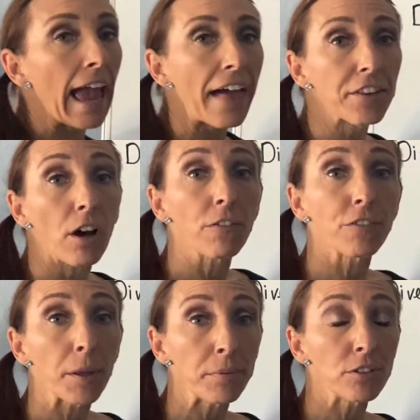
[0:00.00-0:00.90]
And then I'll
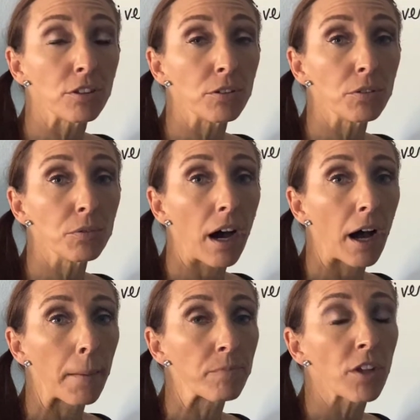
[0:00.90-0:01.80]
flip to
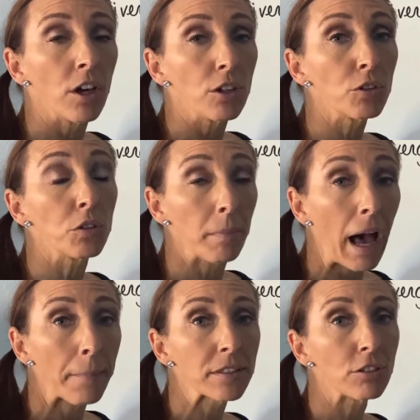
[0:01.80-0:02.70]
Google
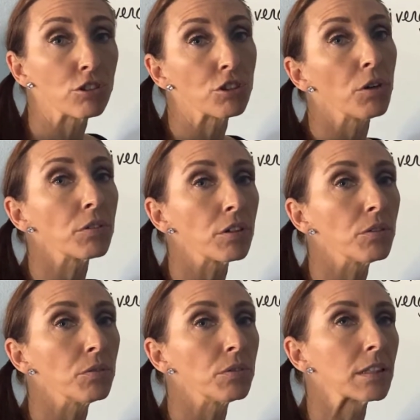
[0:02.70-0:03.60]
Maps and show
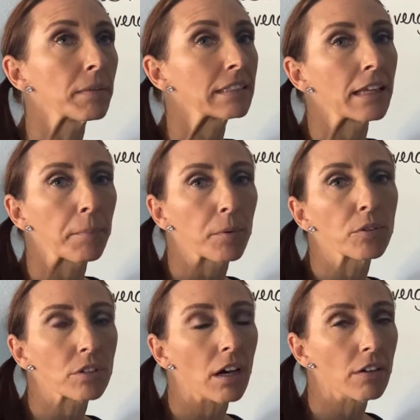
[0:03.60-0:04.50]
you some
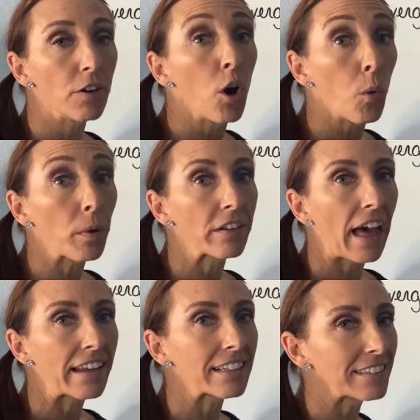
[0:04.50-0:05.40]
examples of where
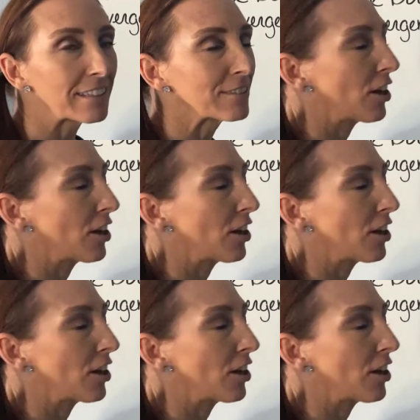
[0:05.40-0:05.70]
that exists